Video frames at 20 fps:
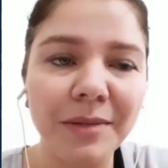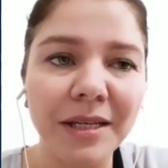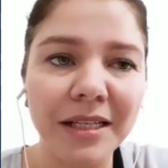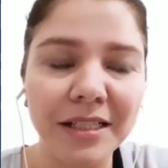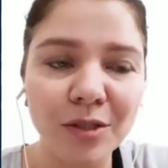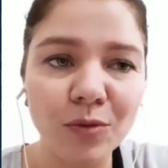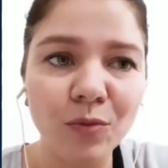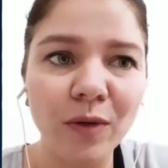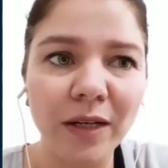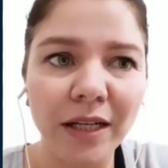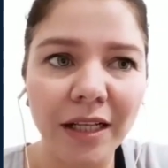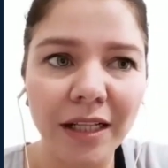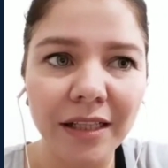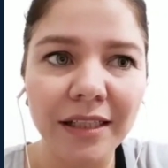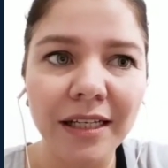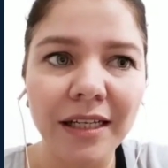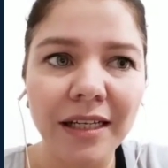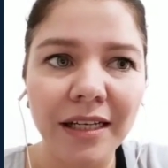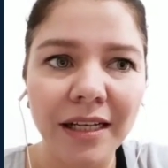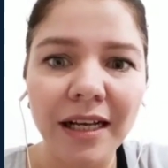It's
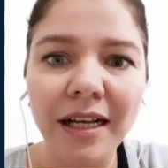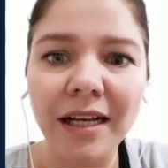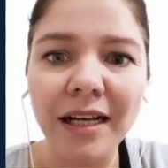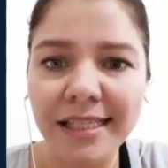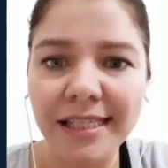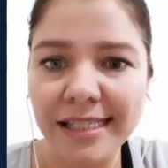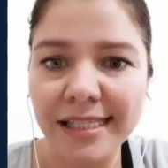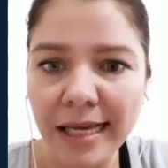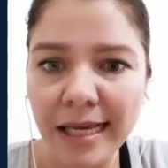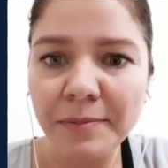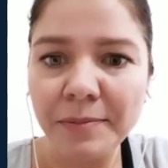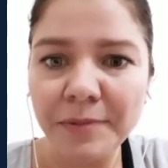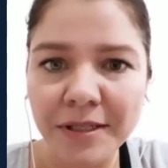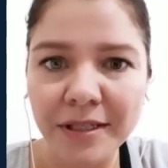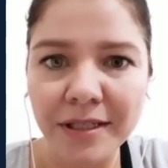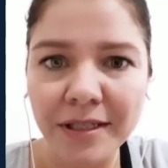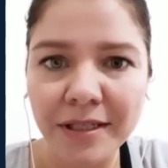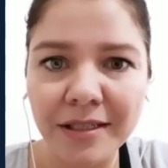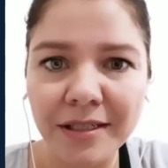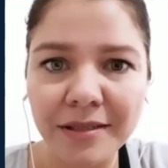well
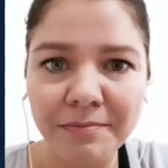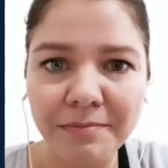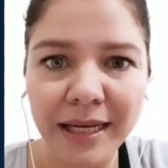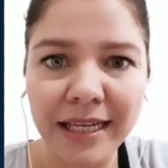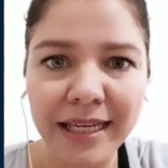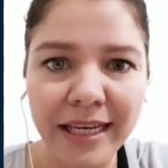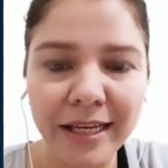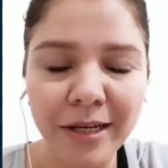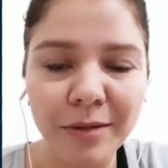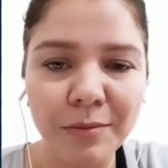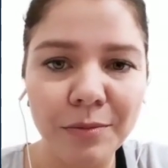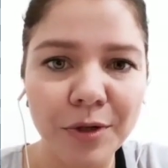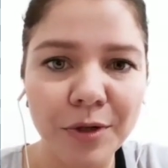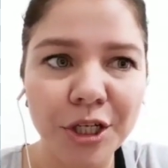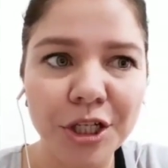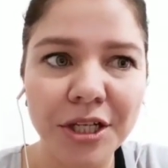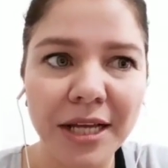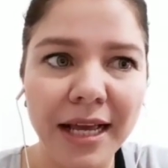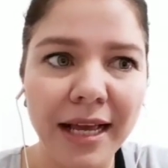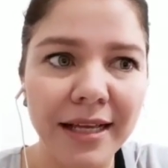accepted by
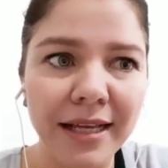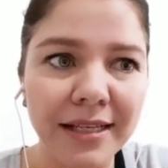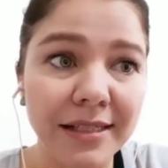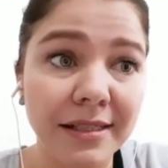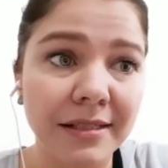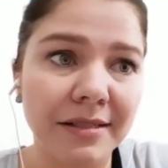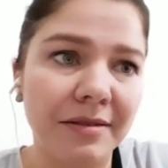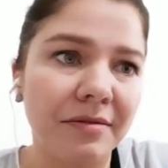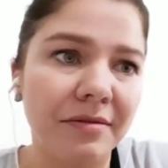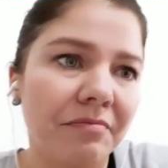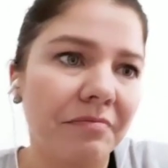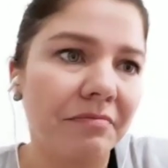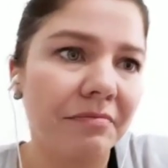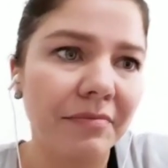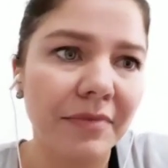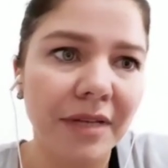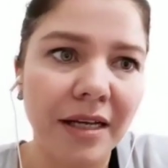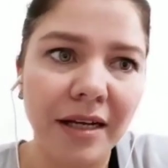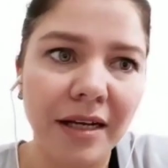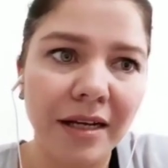Cambridge as
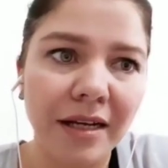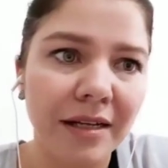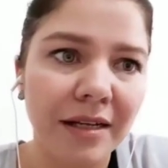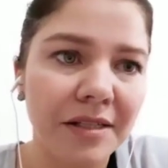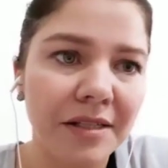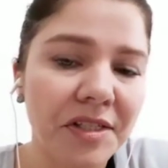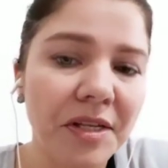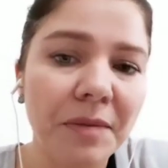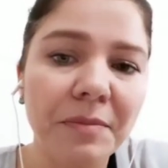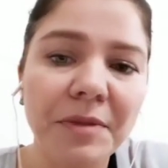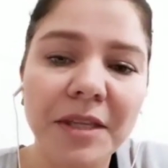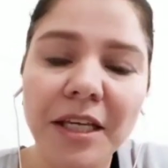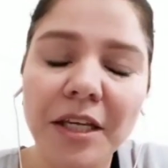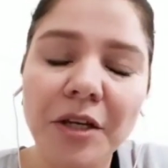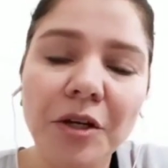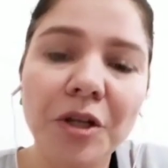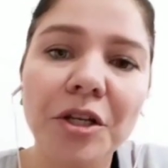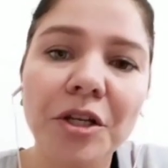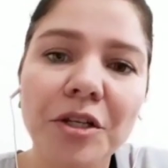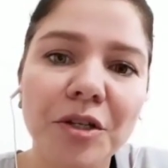something
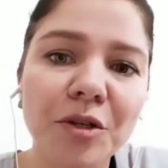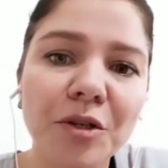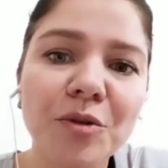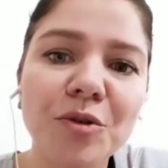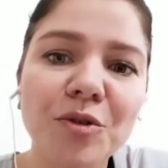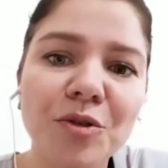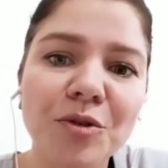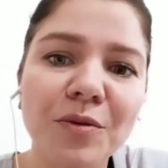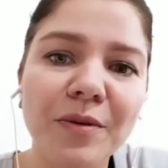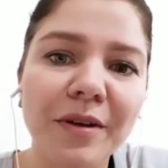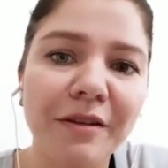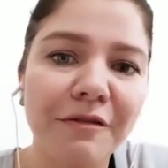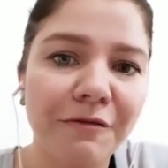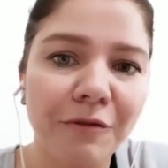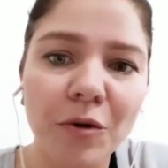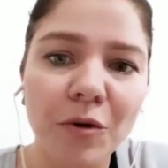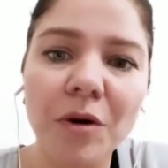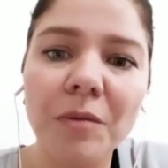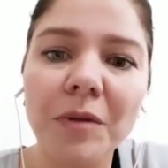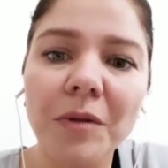you could use during
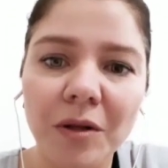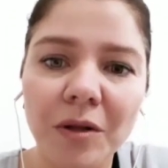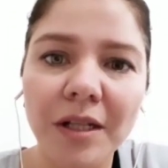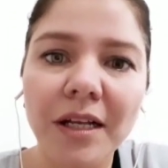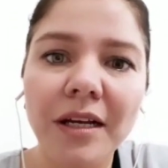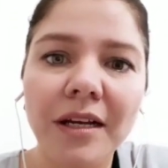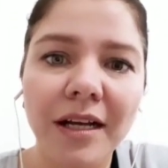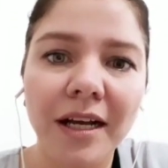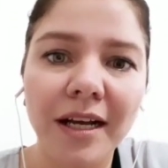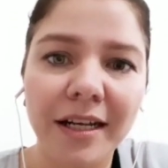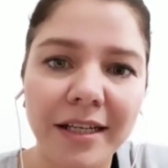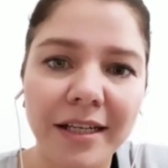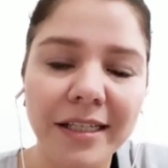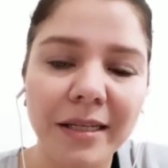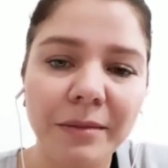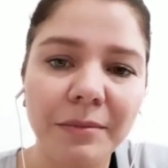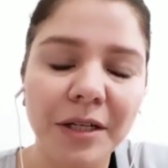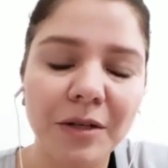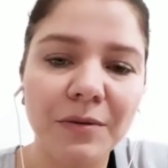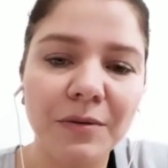formal
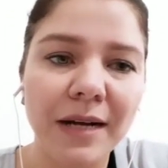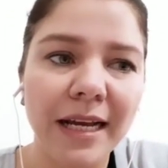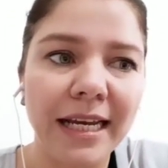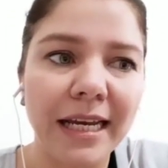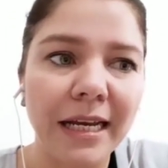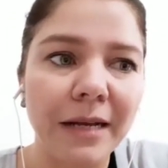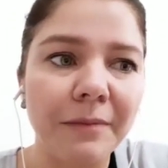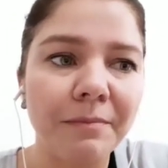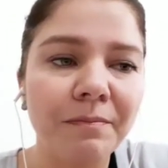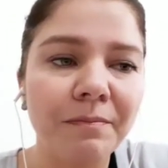academic writing.